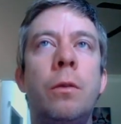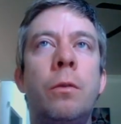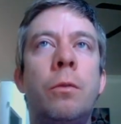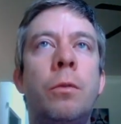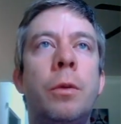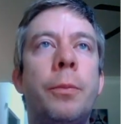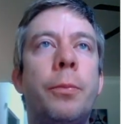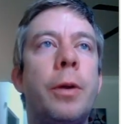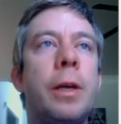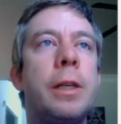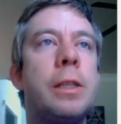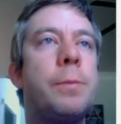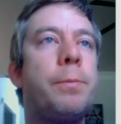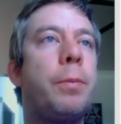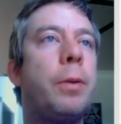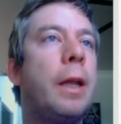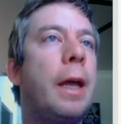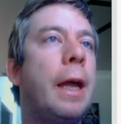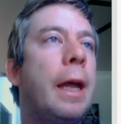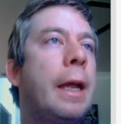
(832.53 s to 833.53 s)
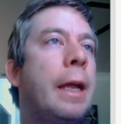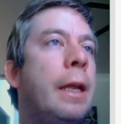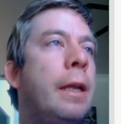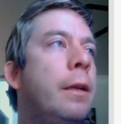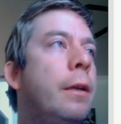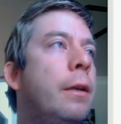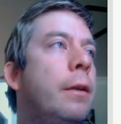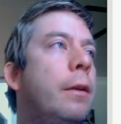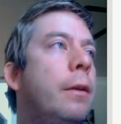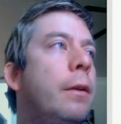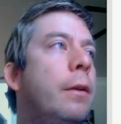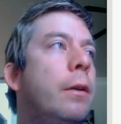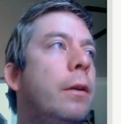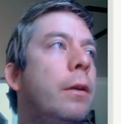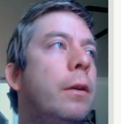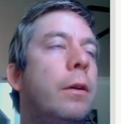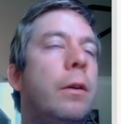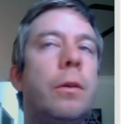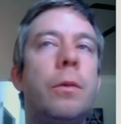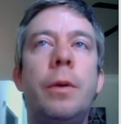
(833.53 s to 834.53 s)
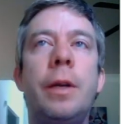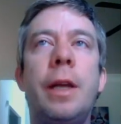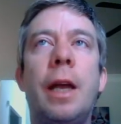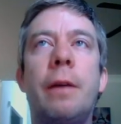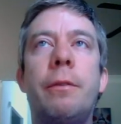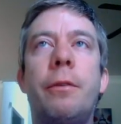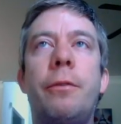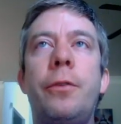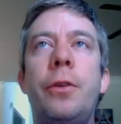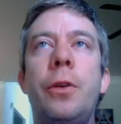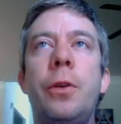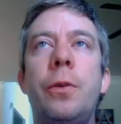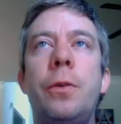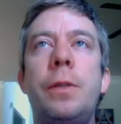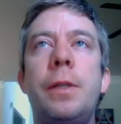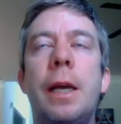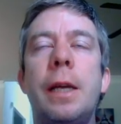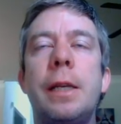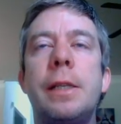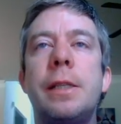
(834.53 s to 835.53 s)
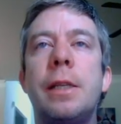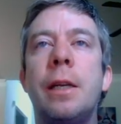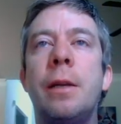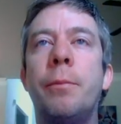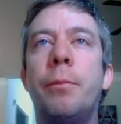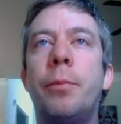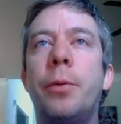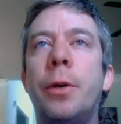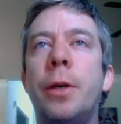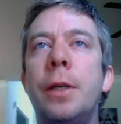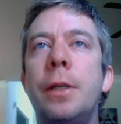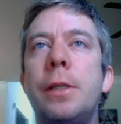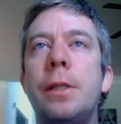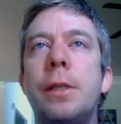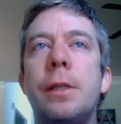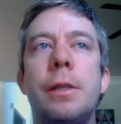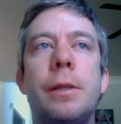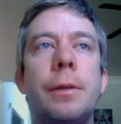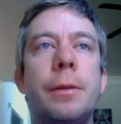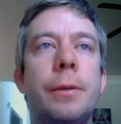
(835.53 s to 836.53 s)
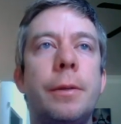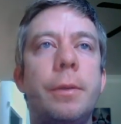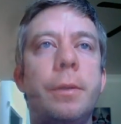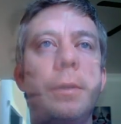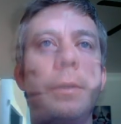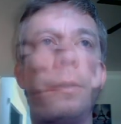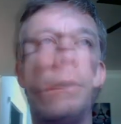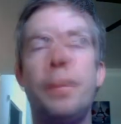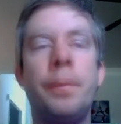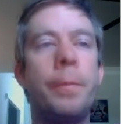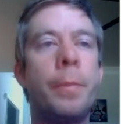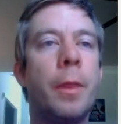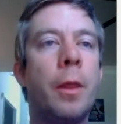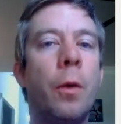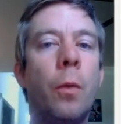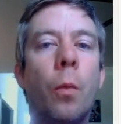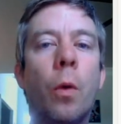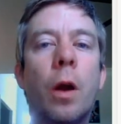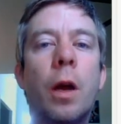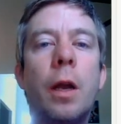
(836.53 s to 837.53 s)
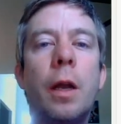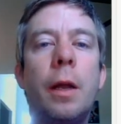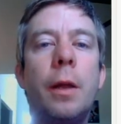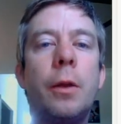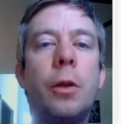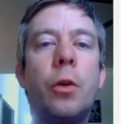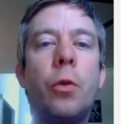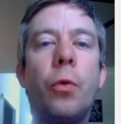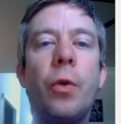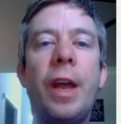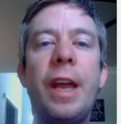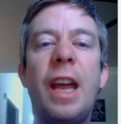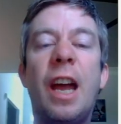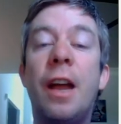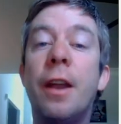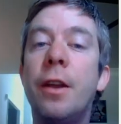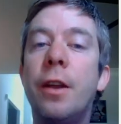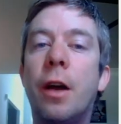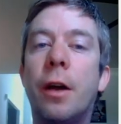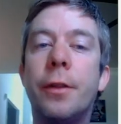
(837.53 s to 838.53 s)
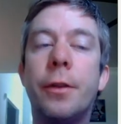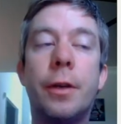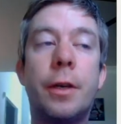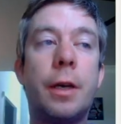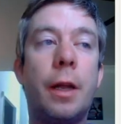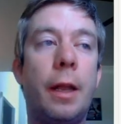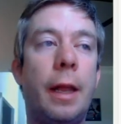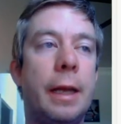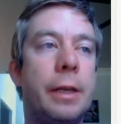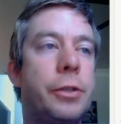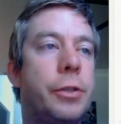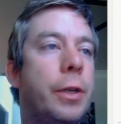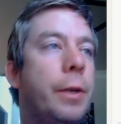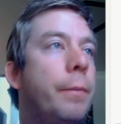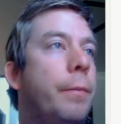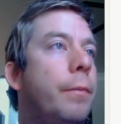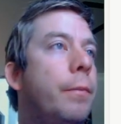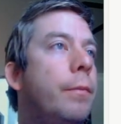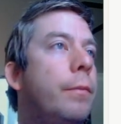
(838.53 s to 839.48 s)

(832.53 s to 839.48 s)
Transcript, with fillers: We press play. We have a few text inputs. We're gonna create another collection.